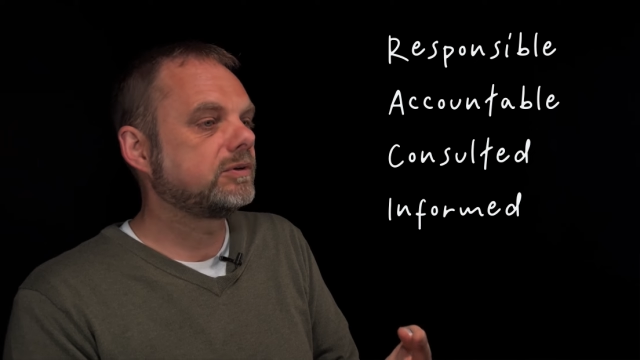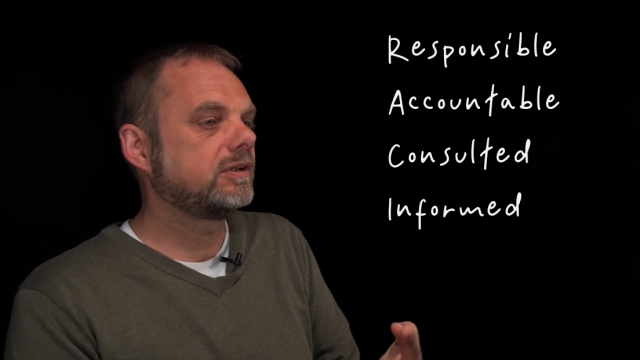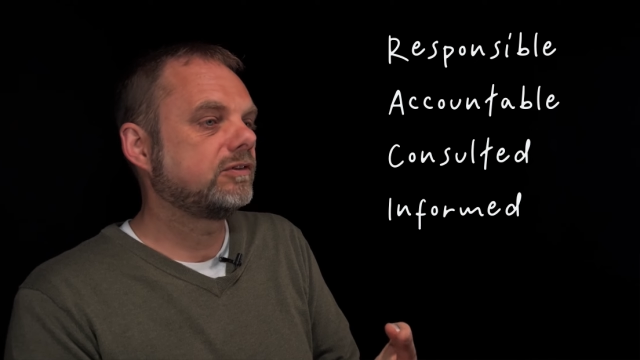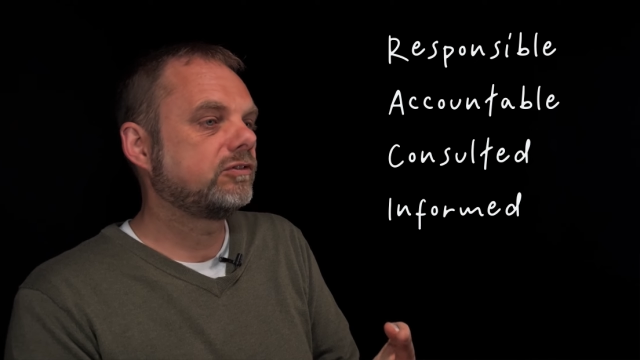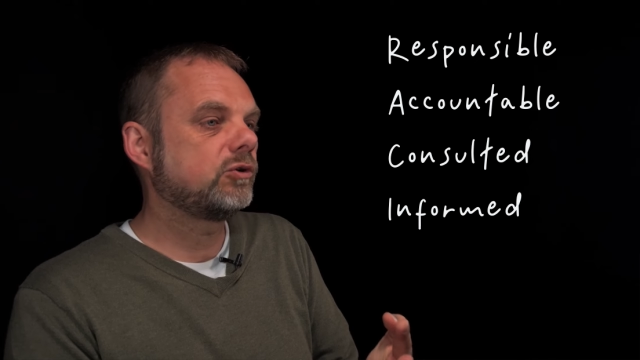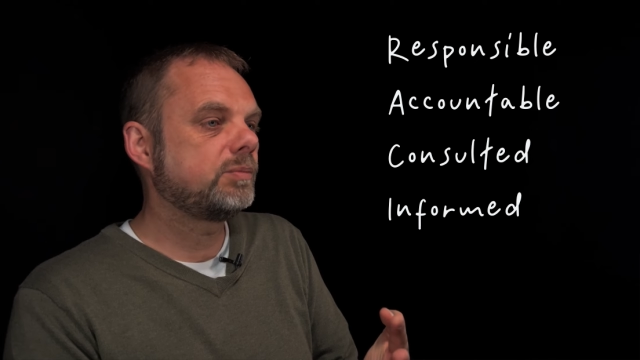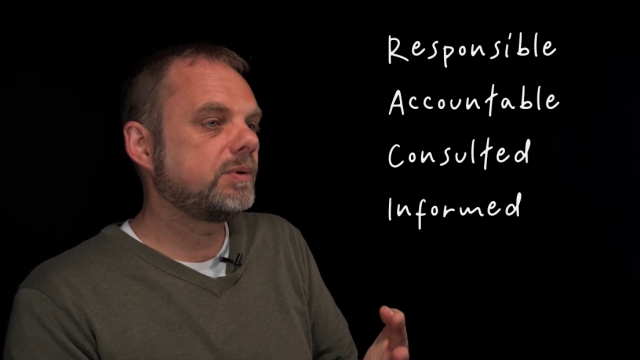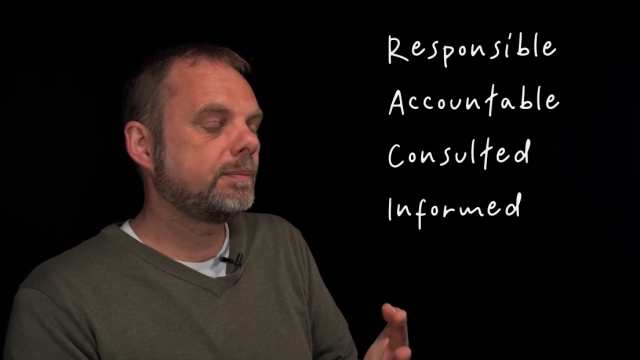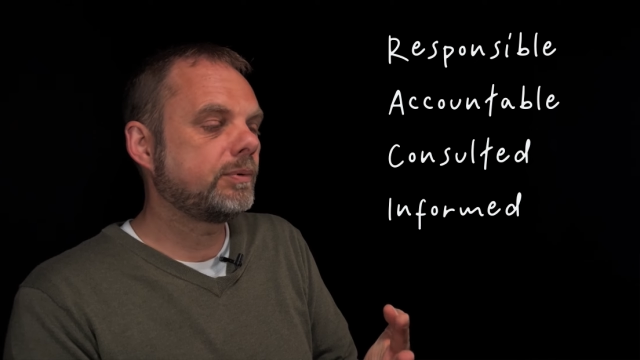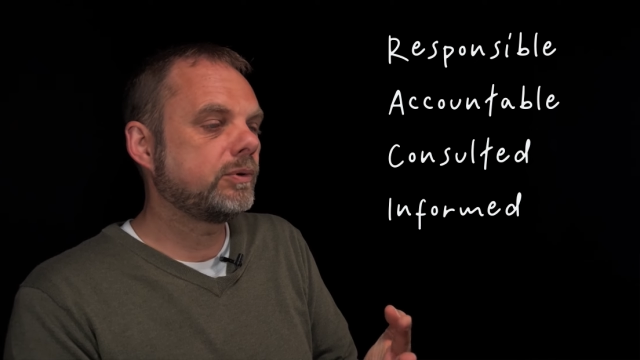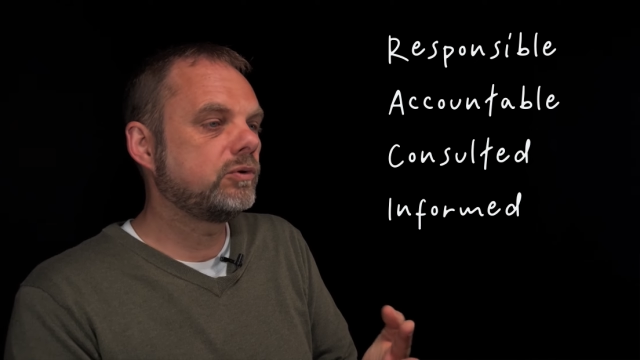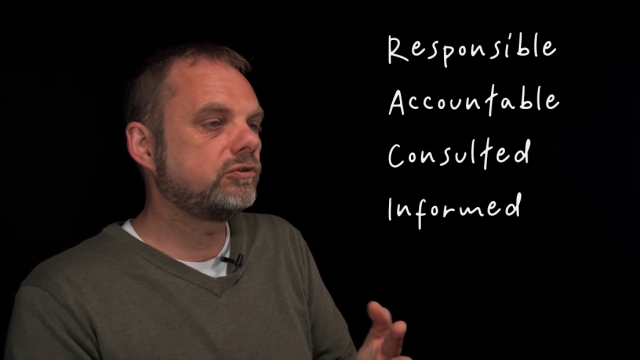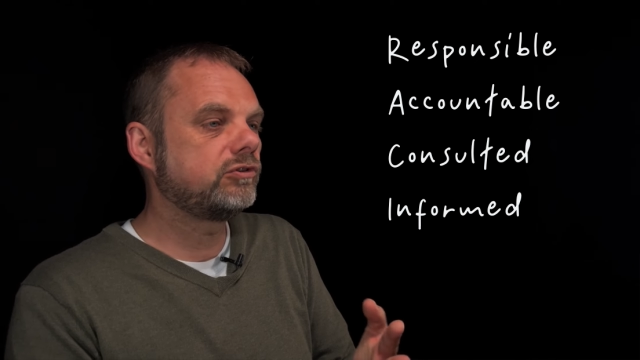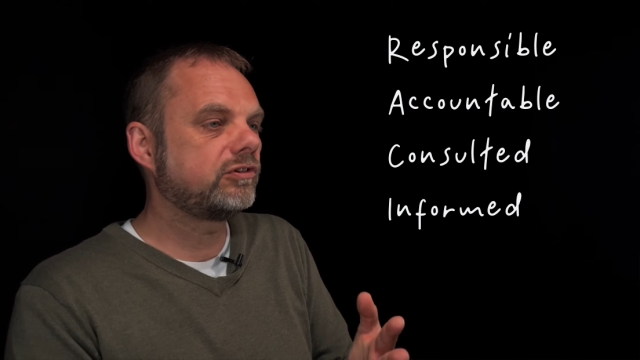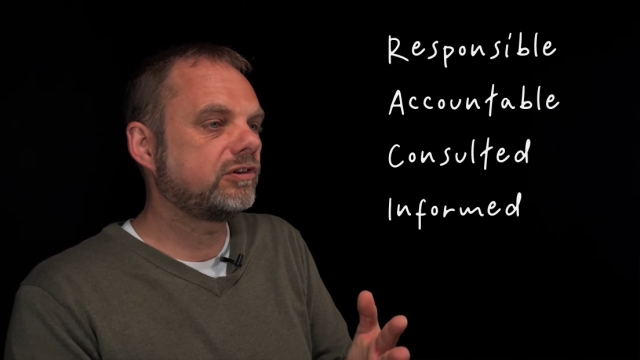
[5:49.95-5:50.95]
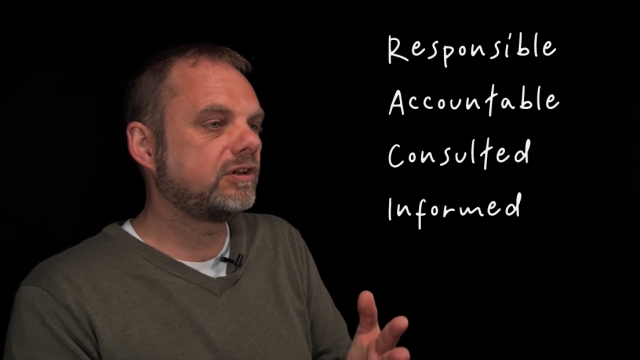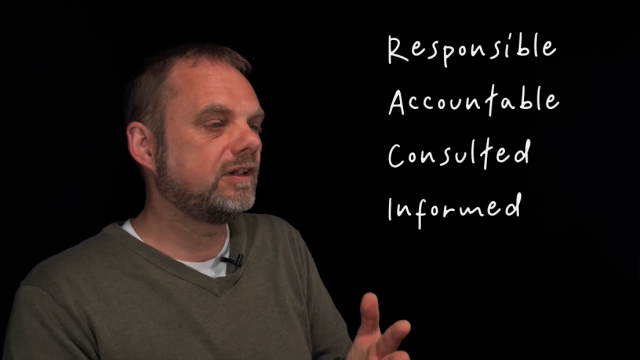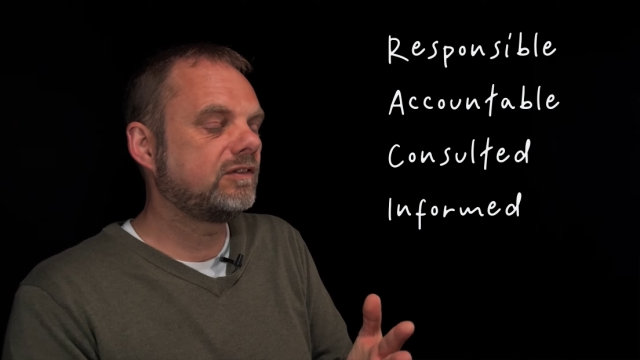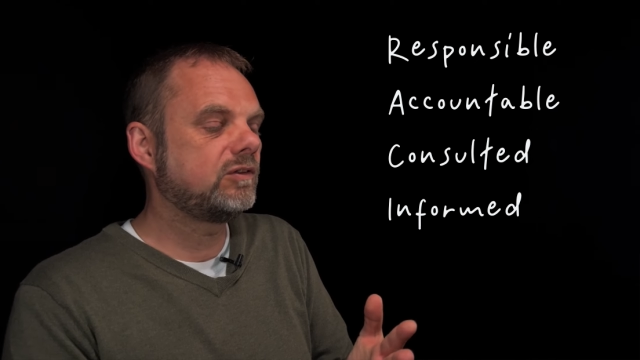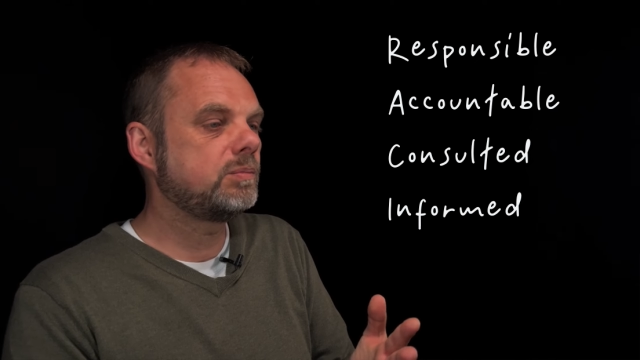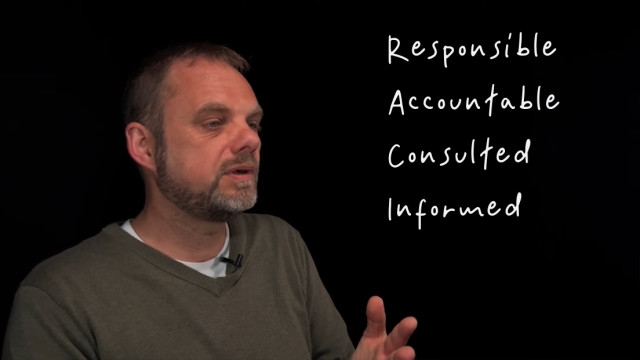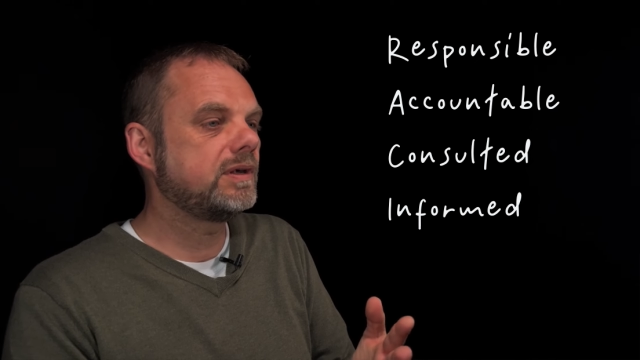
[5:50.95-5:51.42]
and so people who just
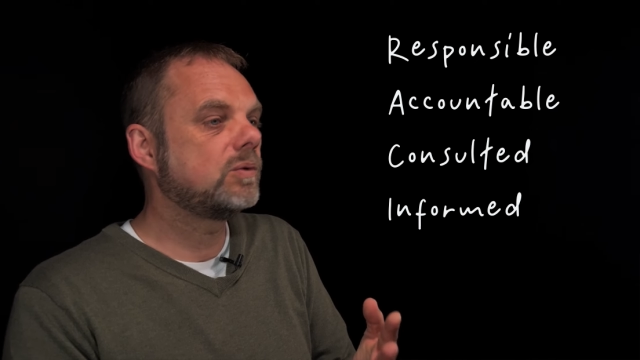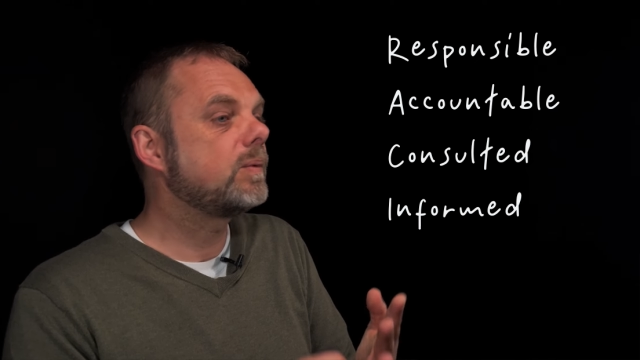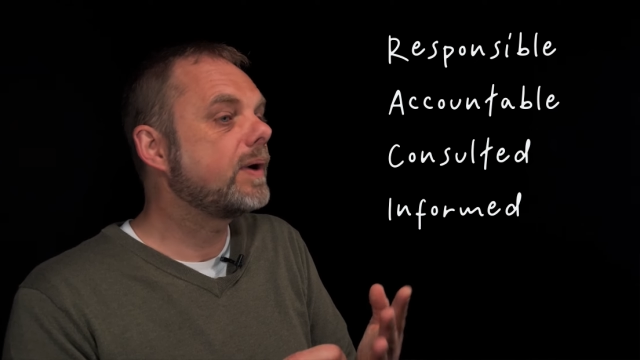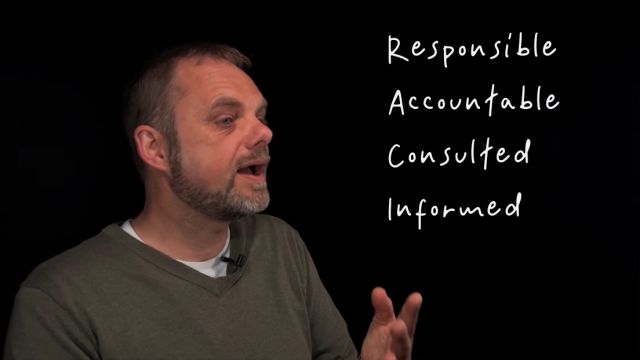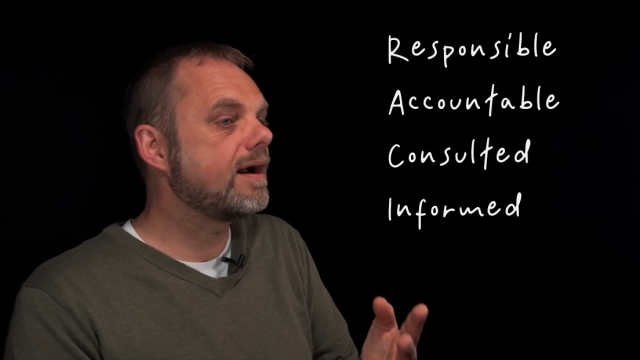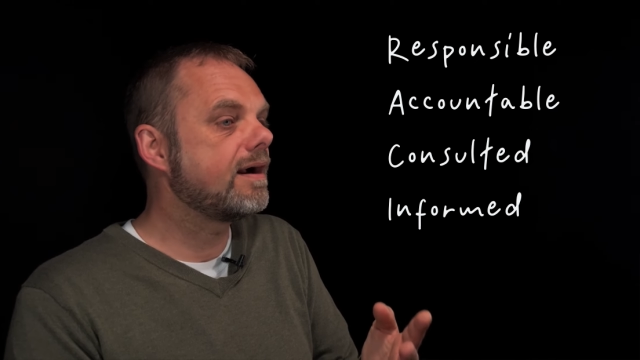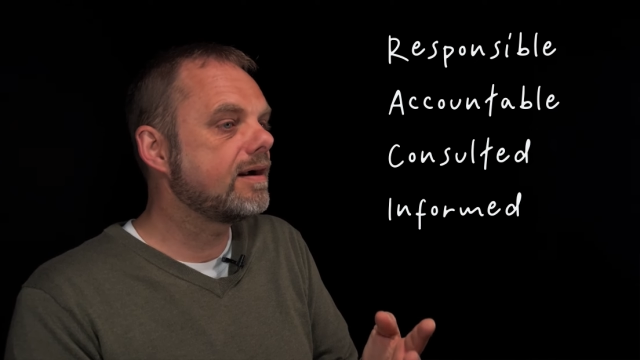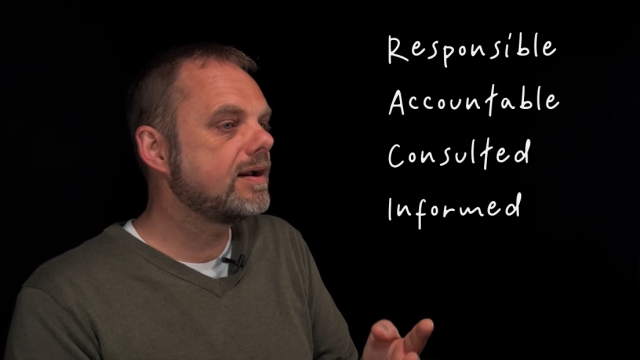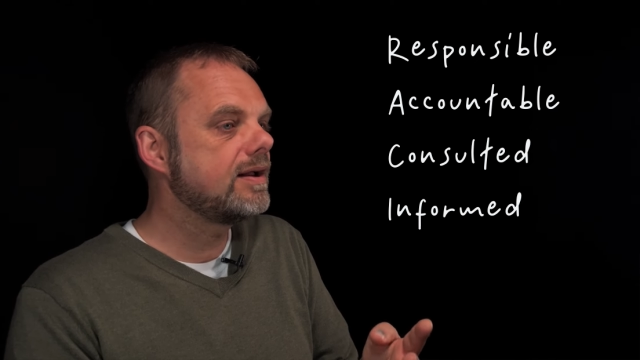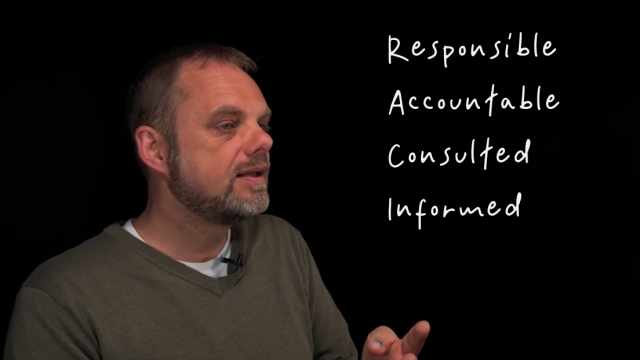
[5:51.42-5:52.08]
need to be aware